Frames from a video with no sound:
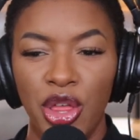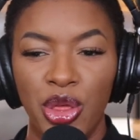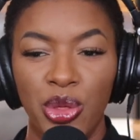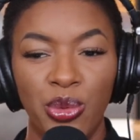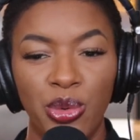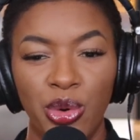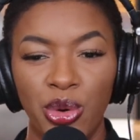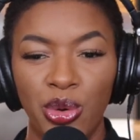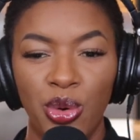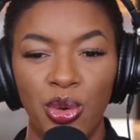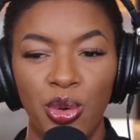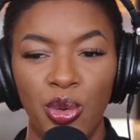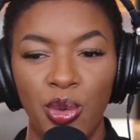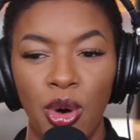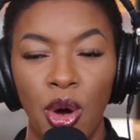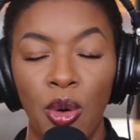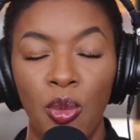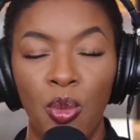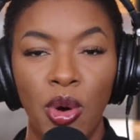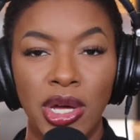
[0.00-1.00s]

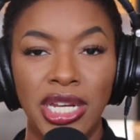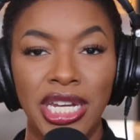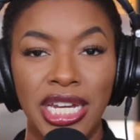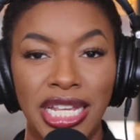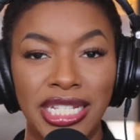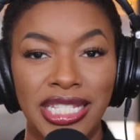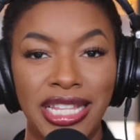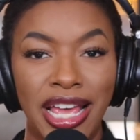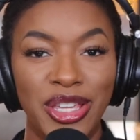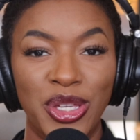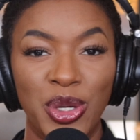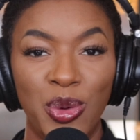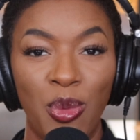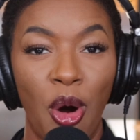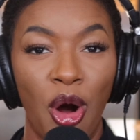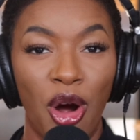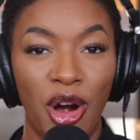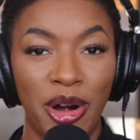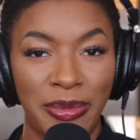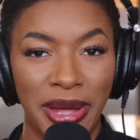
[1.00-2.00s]
through what it is that you
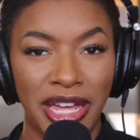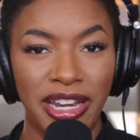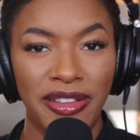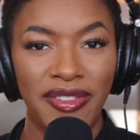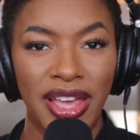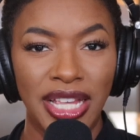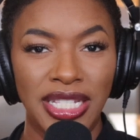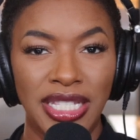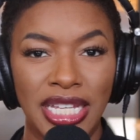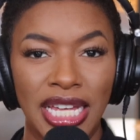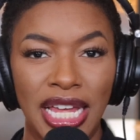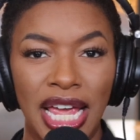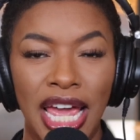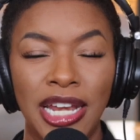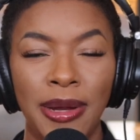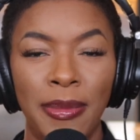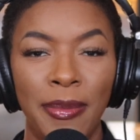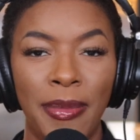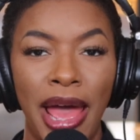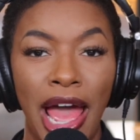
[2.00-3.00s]
are manifesting
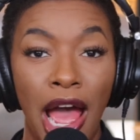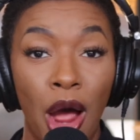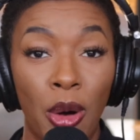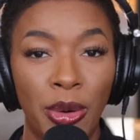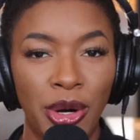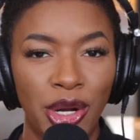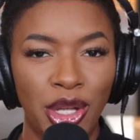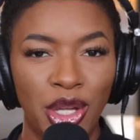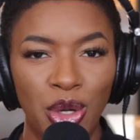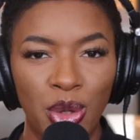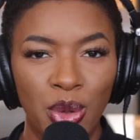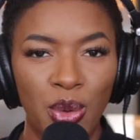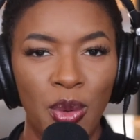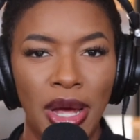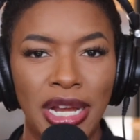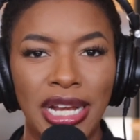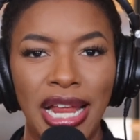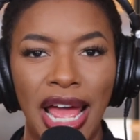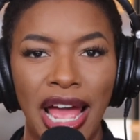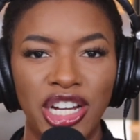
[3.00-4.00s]
and empower you
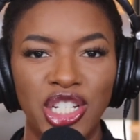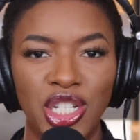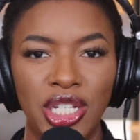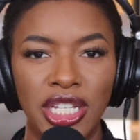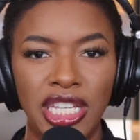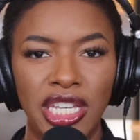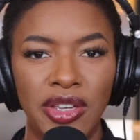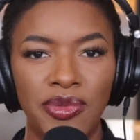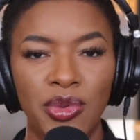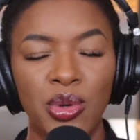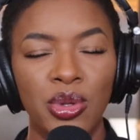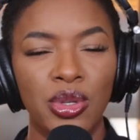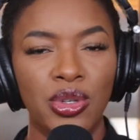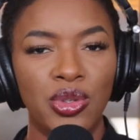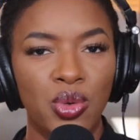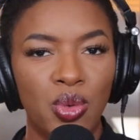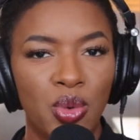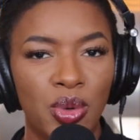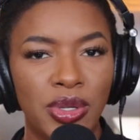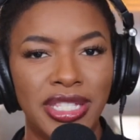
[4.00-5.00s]
and actually give you the
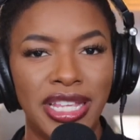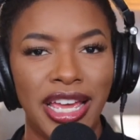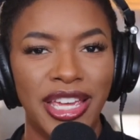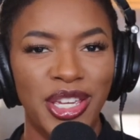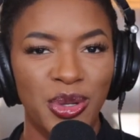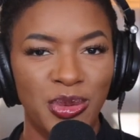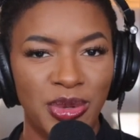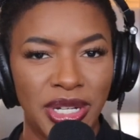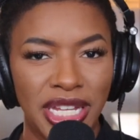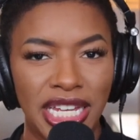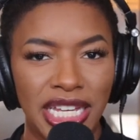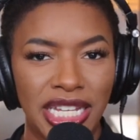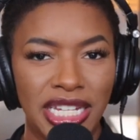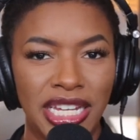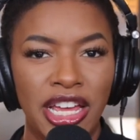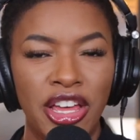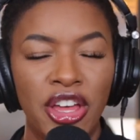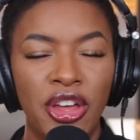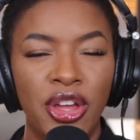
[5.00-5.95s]
tools that you need